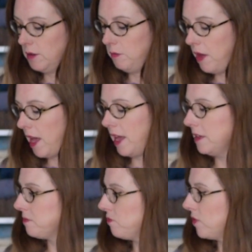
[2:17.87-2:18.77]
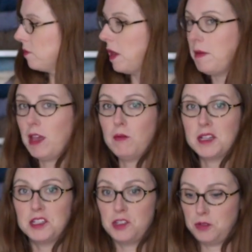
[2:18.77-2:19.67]
but maybe I
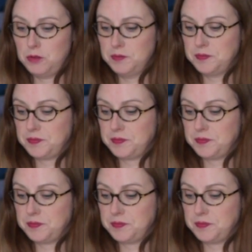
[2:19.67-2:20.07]
want to do